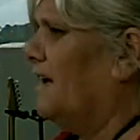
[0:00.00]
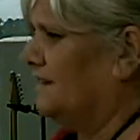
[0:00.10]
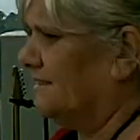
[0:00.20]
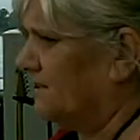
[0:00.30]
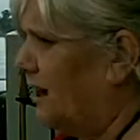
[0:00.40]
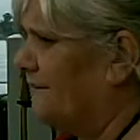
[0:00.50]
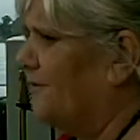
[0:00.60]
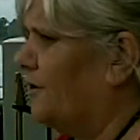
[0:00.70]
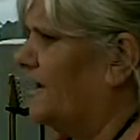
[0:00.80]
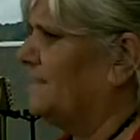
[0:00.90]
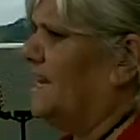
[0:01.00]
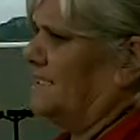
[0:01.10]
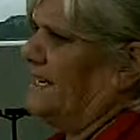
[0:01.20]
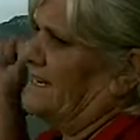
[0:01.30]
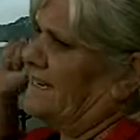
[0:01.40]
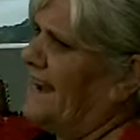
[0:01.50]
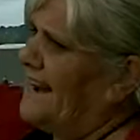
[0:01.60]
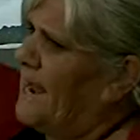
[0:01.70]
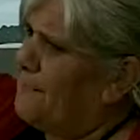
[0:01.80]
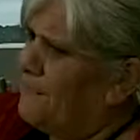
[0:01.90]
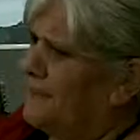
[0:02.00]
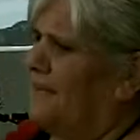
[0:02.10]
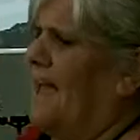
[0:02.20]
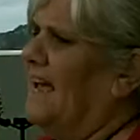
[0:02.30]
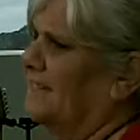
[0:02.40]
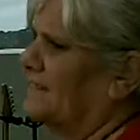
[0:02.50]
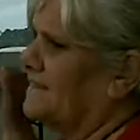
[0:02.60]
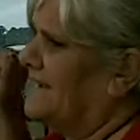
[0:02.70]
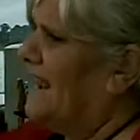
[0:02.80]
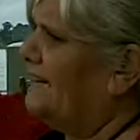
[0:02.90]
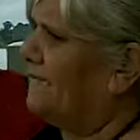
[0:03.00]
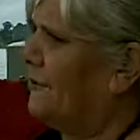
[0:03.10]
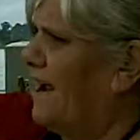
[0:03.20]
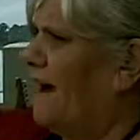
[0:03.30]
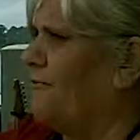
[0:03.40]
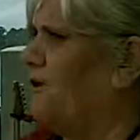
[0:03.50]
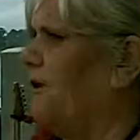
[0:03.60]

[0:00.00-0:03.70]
it is time for us to get up and stand for our